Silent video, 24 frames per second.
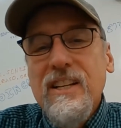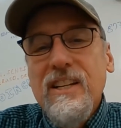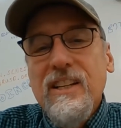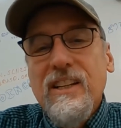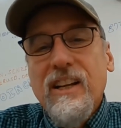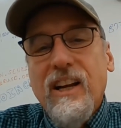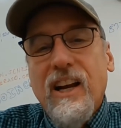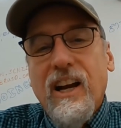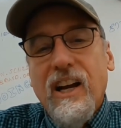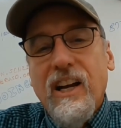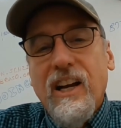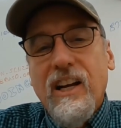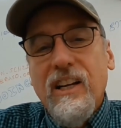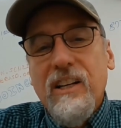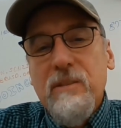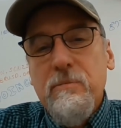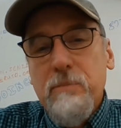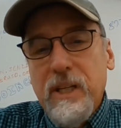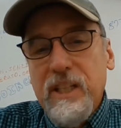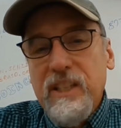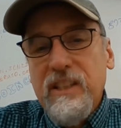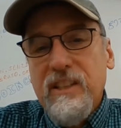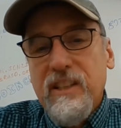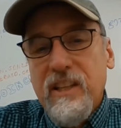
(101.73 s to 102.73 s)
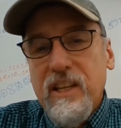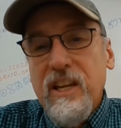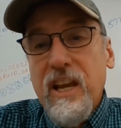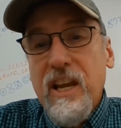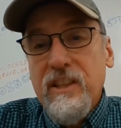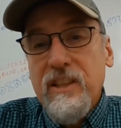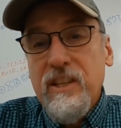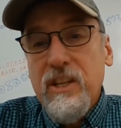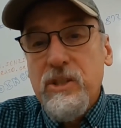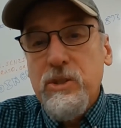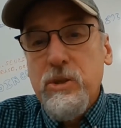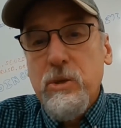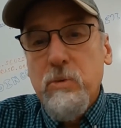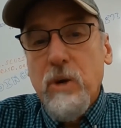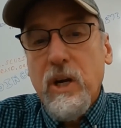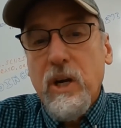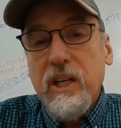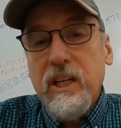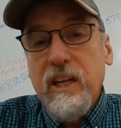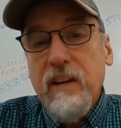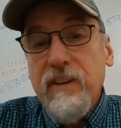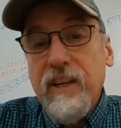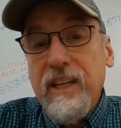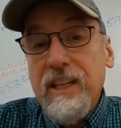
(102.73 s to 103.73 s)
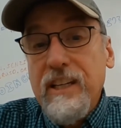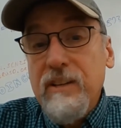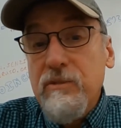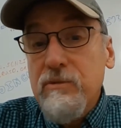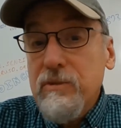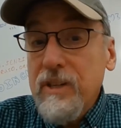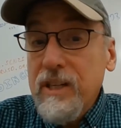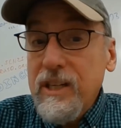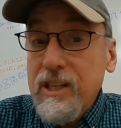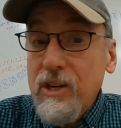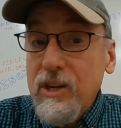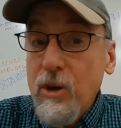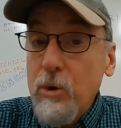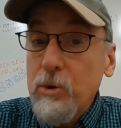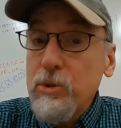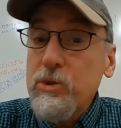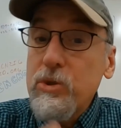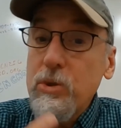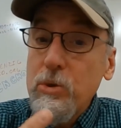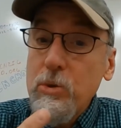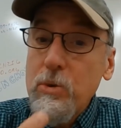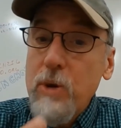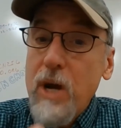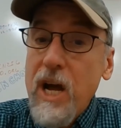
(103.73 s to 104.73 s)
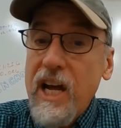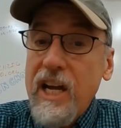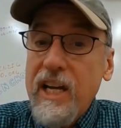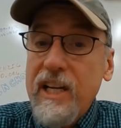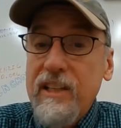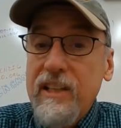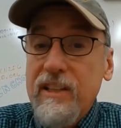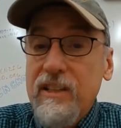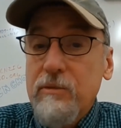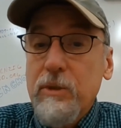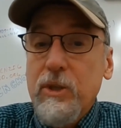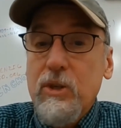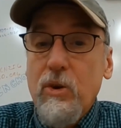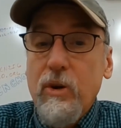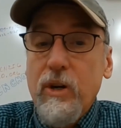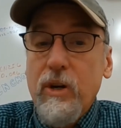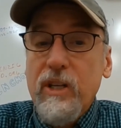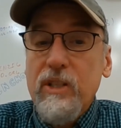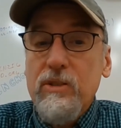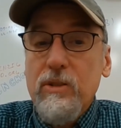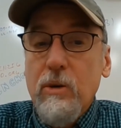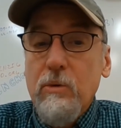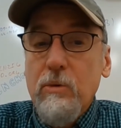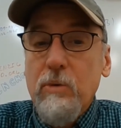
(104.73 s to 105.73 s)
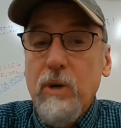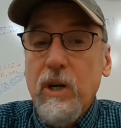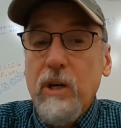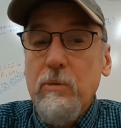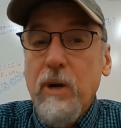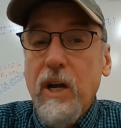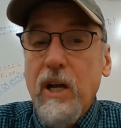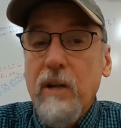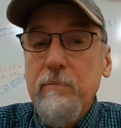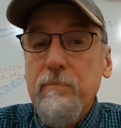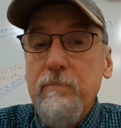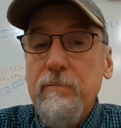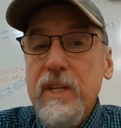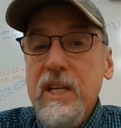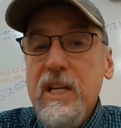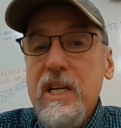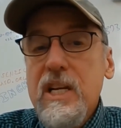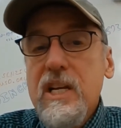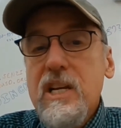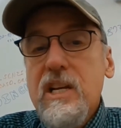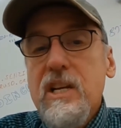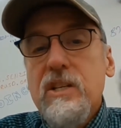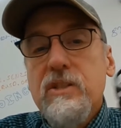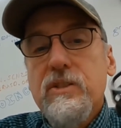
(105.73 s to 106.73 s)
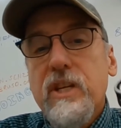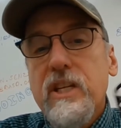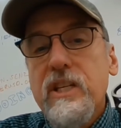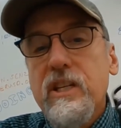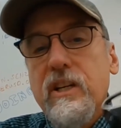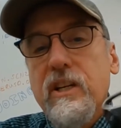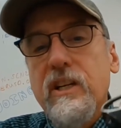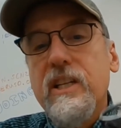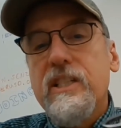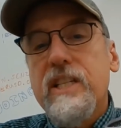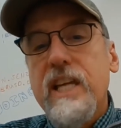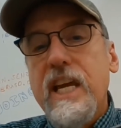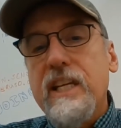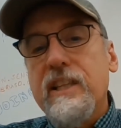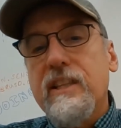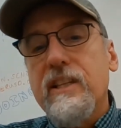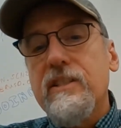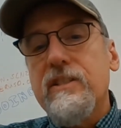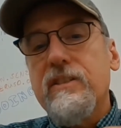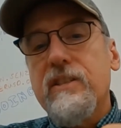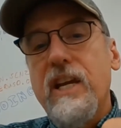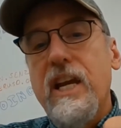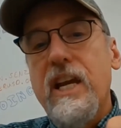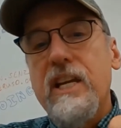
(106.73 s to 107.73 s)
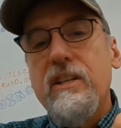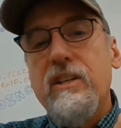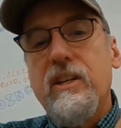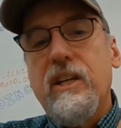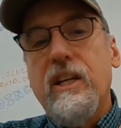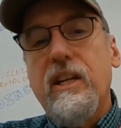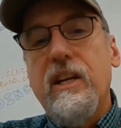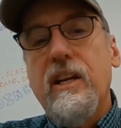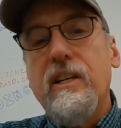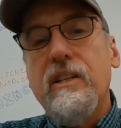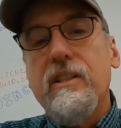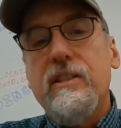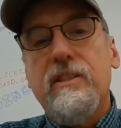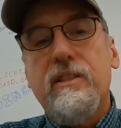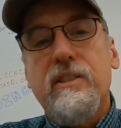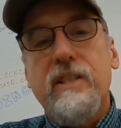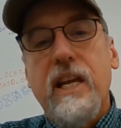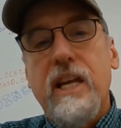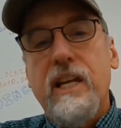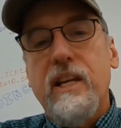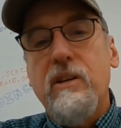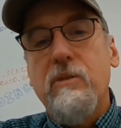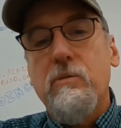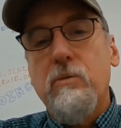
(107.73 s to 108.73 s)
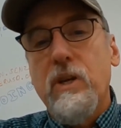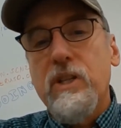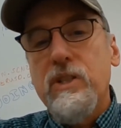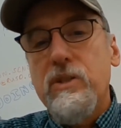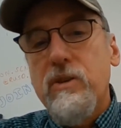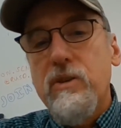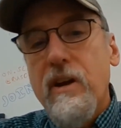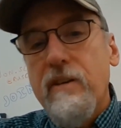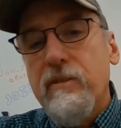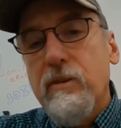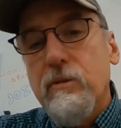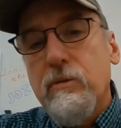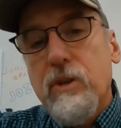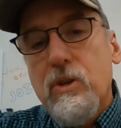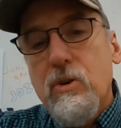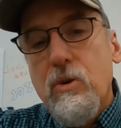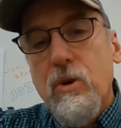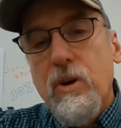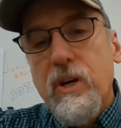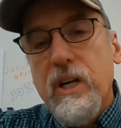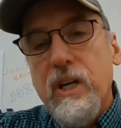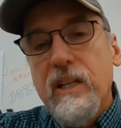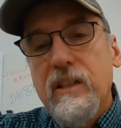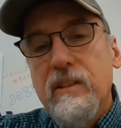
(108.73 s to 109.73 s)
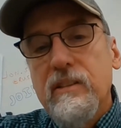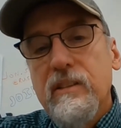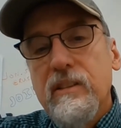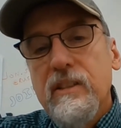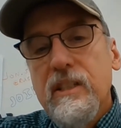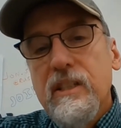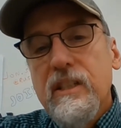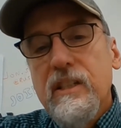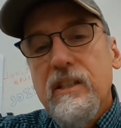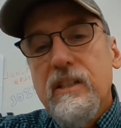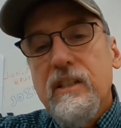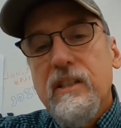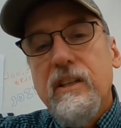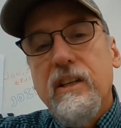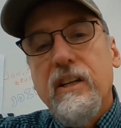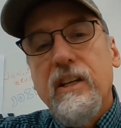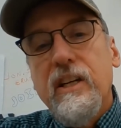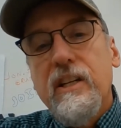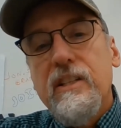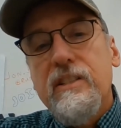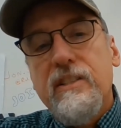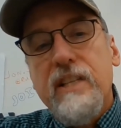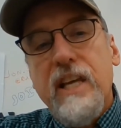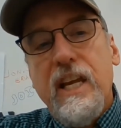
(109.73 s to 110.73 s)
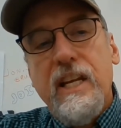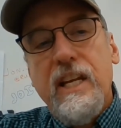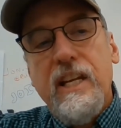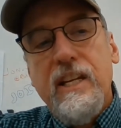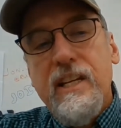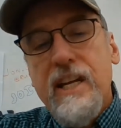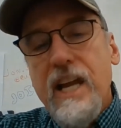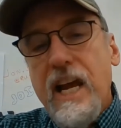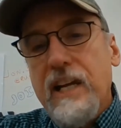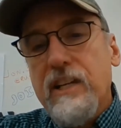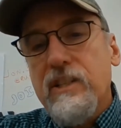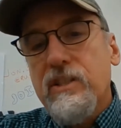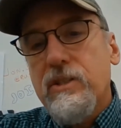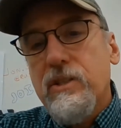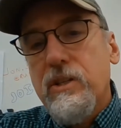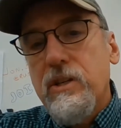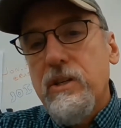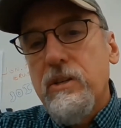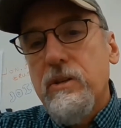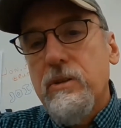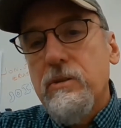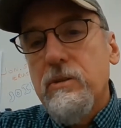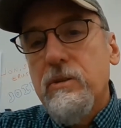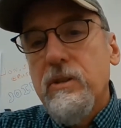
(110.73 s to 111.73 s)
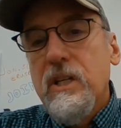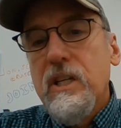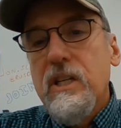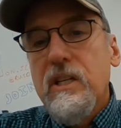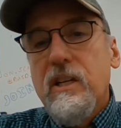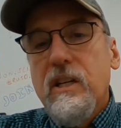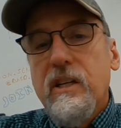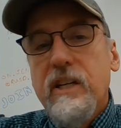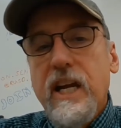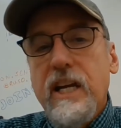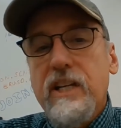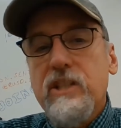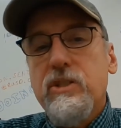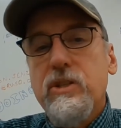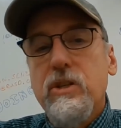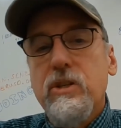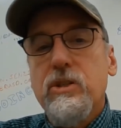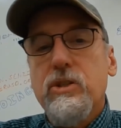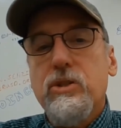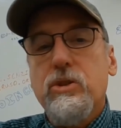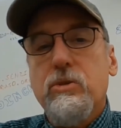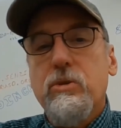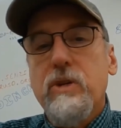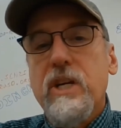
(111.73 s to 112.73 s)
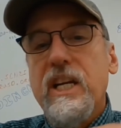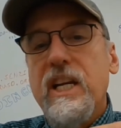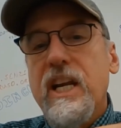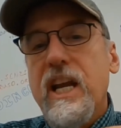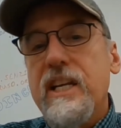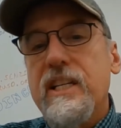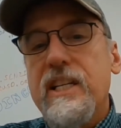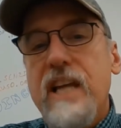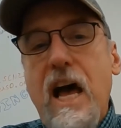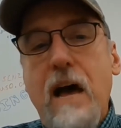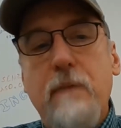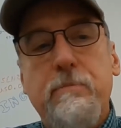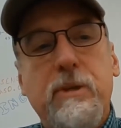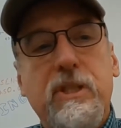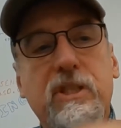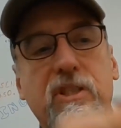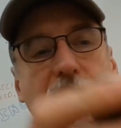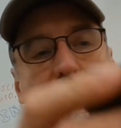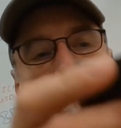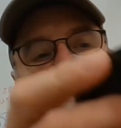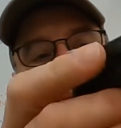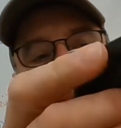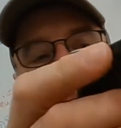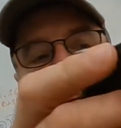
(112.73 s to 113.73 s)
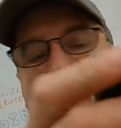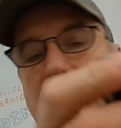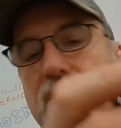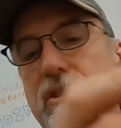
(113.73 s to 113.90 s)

And this should work. If it goes too high, the recordings don't work well. So then you're going to take this and you're going to set it, once you have it recording, you're going to set it next to your screen on top of something.